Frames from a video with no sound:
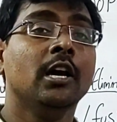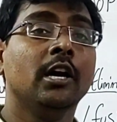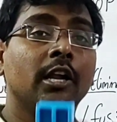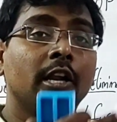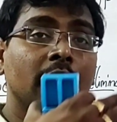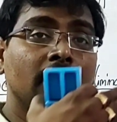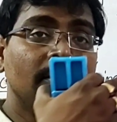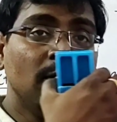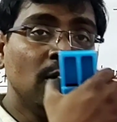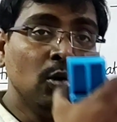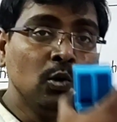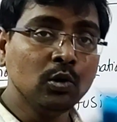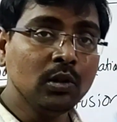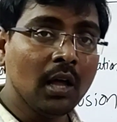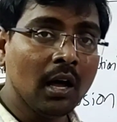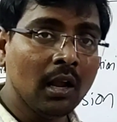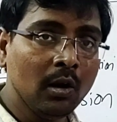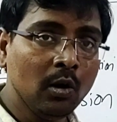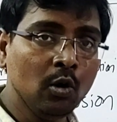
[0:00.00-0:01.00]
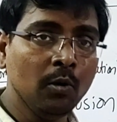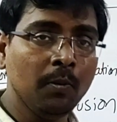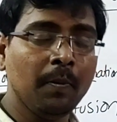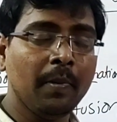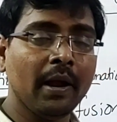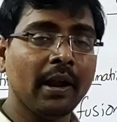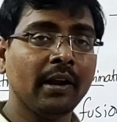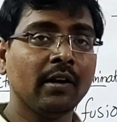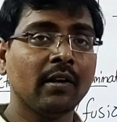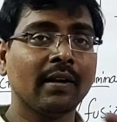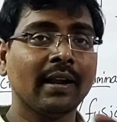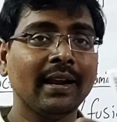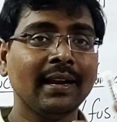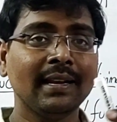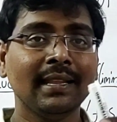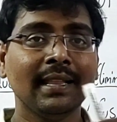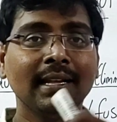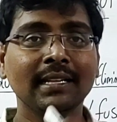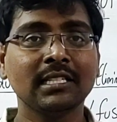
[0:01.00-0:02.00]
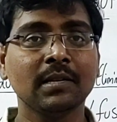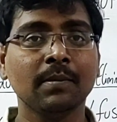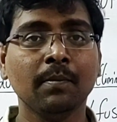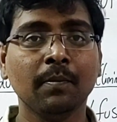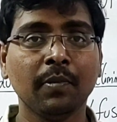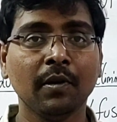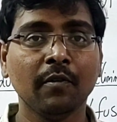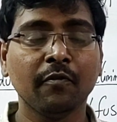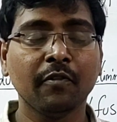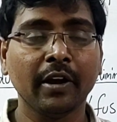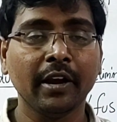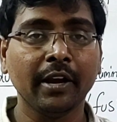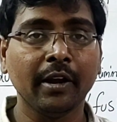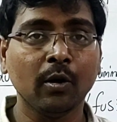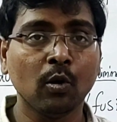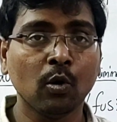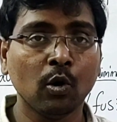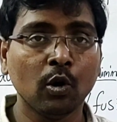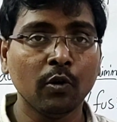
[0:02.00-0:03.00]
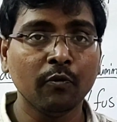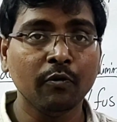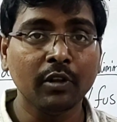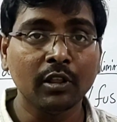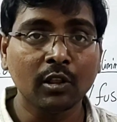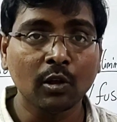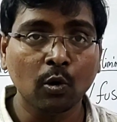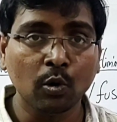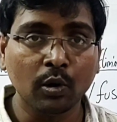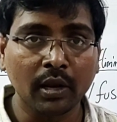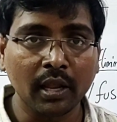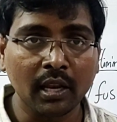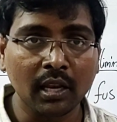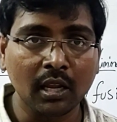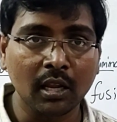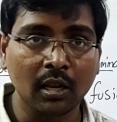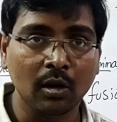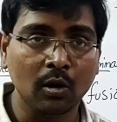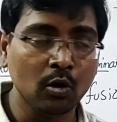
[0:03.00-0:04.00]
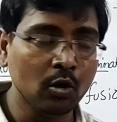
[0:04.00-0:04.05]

remove the loop and write the simplified code without any